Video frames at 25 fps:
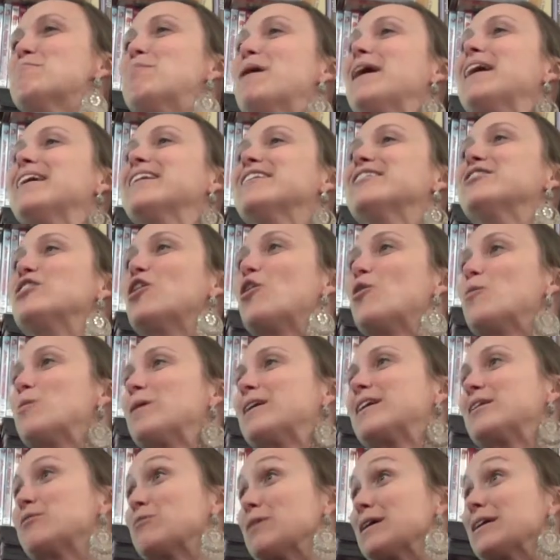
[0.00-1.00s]
But
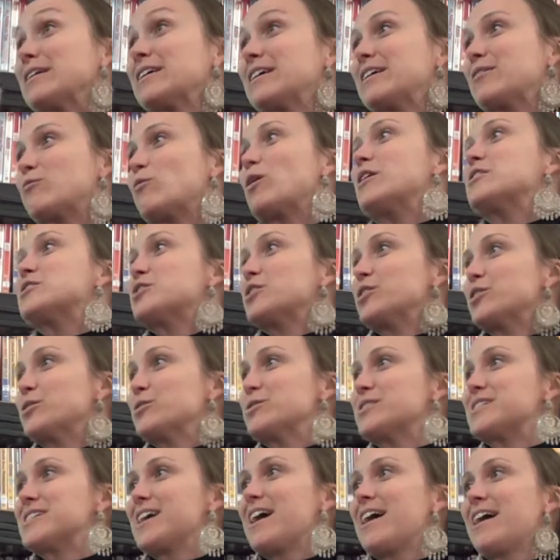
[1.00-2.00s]
nobody really, what do you
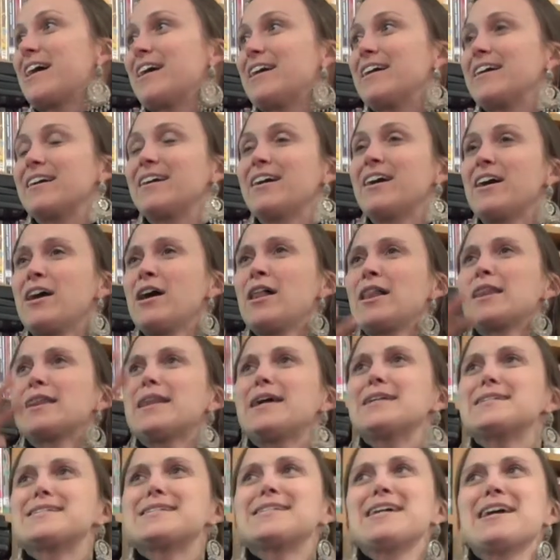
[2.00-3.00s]
say?
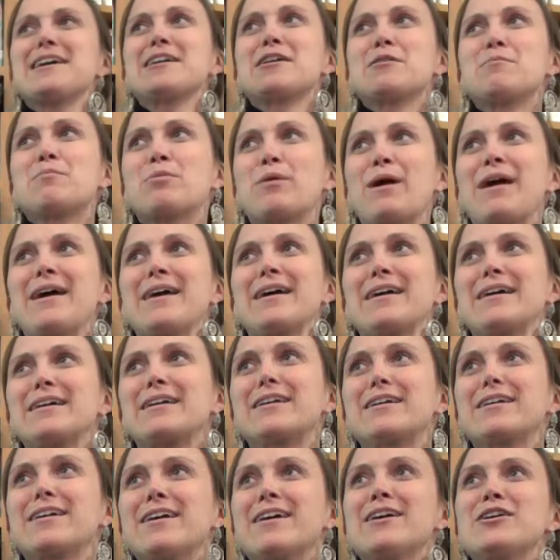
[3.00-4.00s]
Let's take a
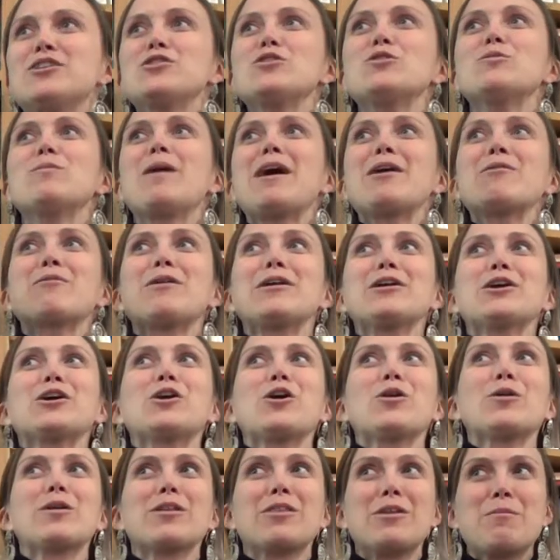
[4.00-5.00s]
break. You might want to
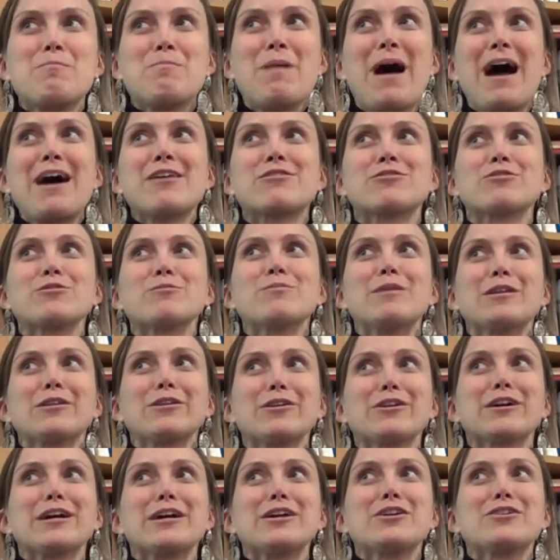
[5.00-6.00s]
go to the bathroom and
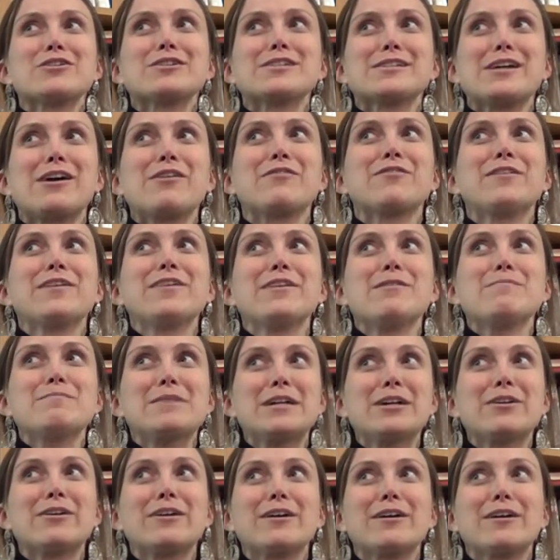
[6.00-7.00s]
look at yourself in the
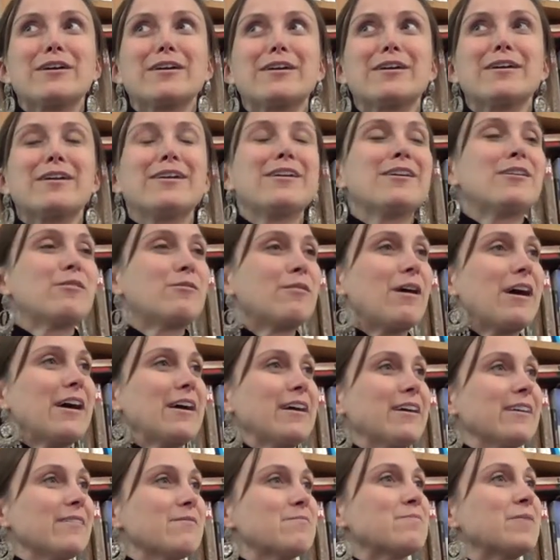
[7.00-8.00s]
mirror,
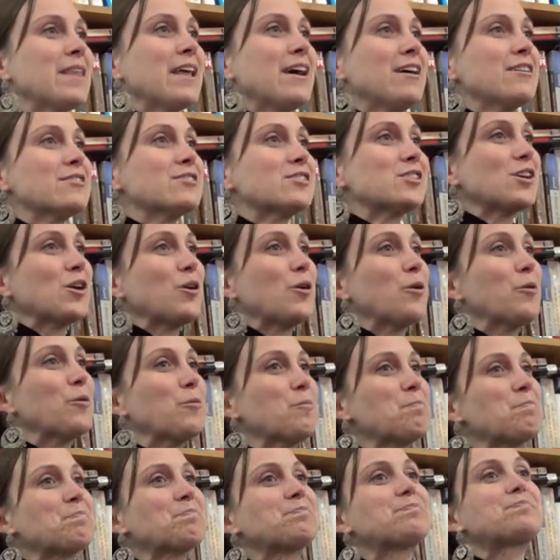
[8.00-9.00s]
right?
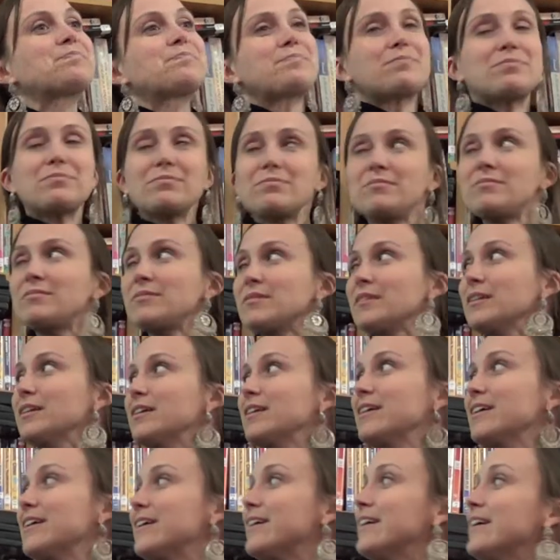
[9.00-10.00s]
So
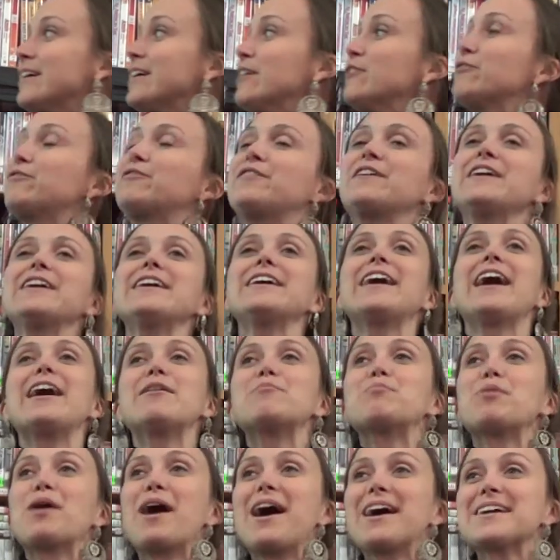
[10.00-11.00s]
if he
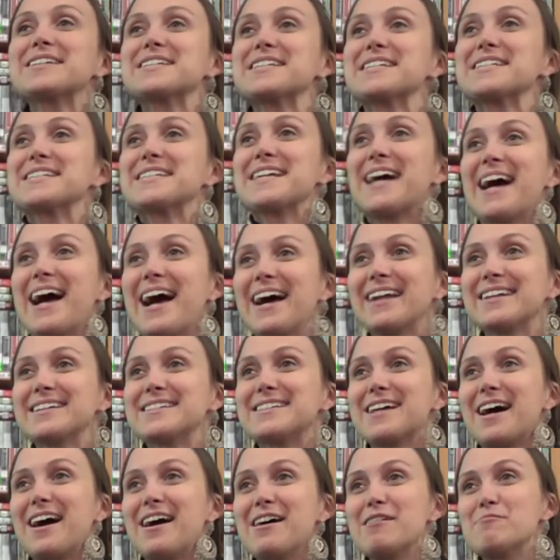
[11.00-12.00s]
had practiced ahead
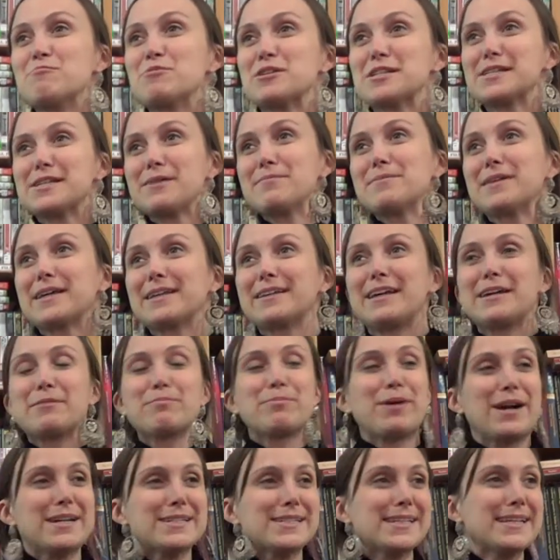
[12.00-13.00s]
of time with something like
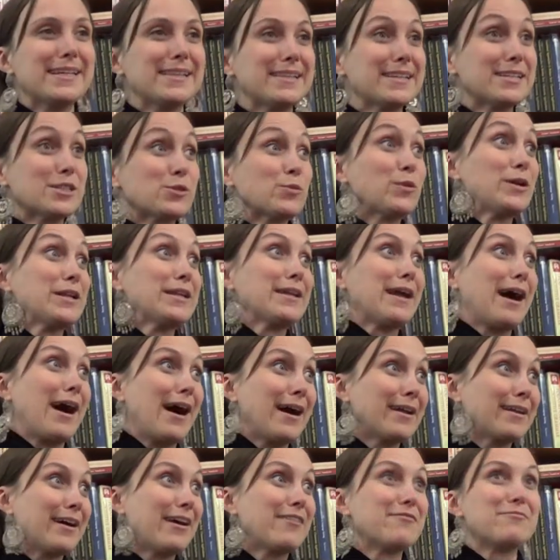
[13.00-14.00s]
Prezi, this would
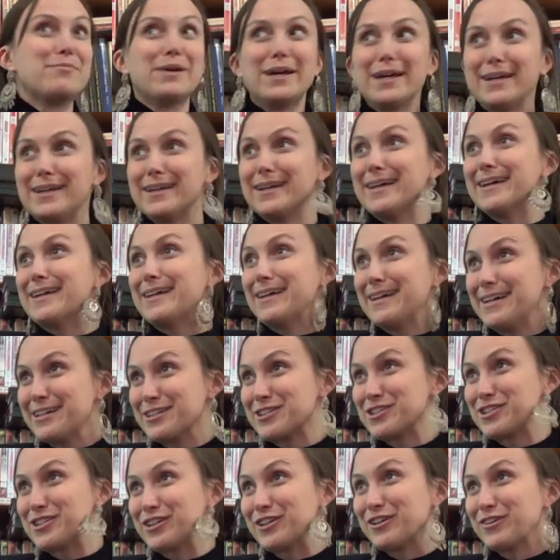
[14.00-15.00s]
not have been an
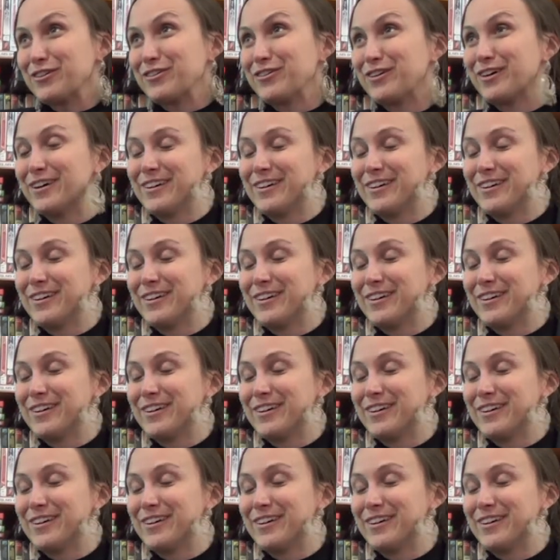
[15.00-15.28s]
issue.